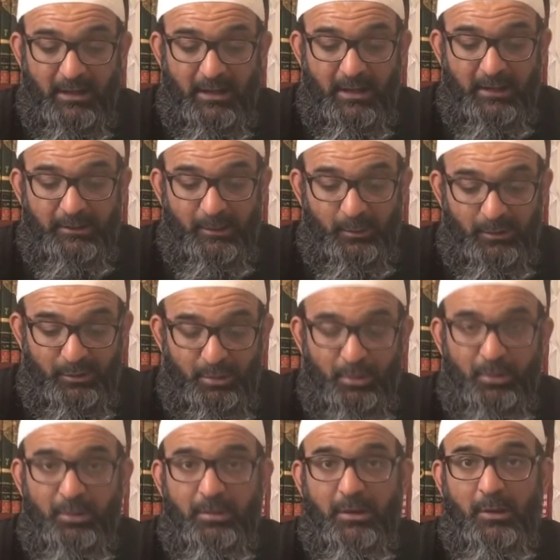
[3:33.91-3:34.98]
There were
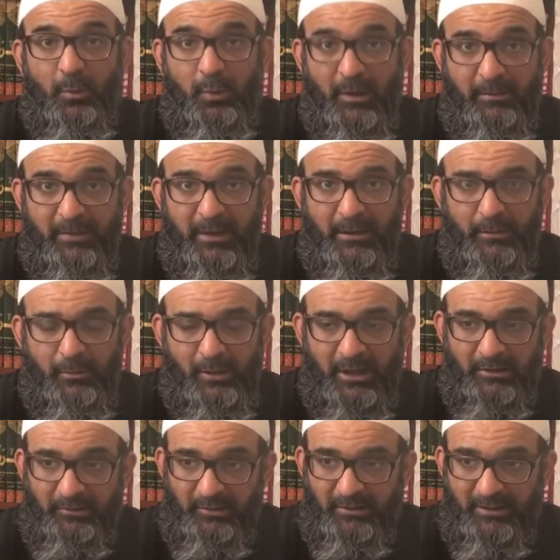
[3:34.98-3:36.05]
two women who had
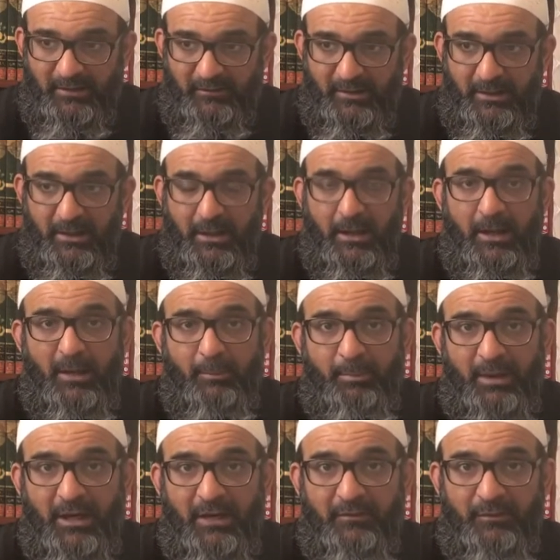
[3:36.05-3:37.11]
just given
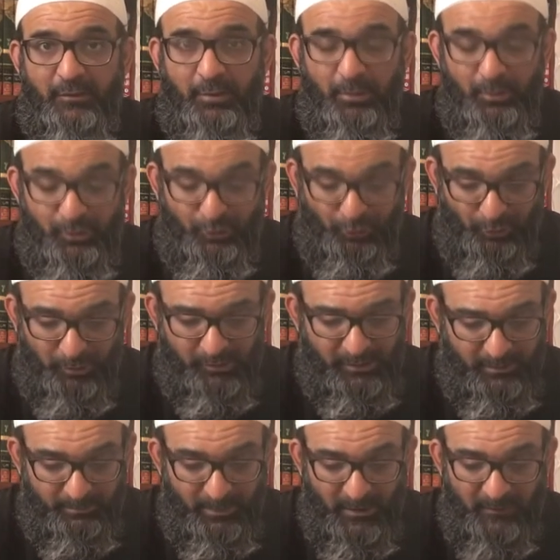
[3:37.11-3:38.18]
birth to children,
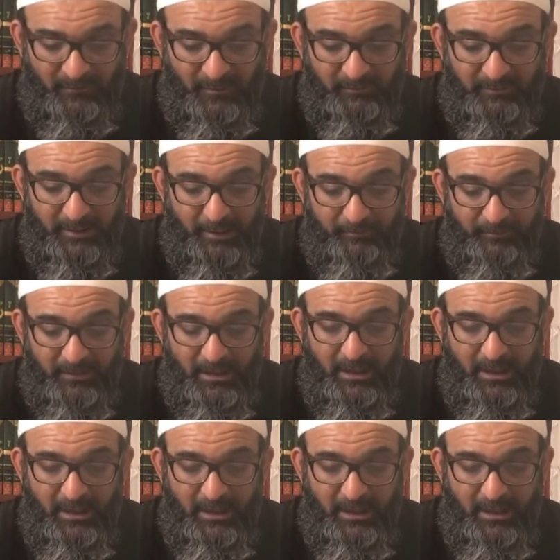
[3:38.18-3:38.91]
both of them.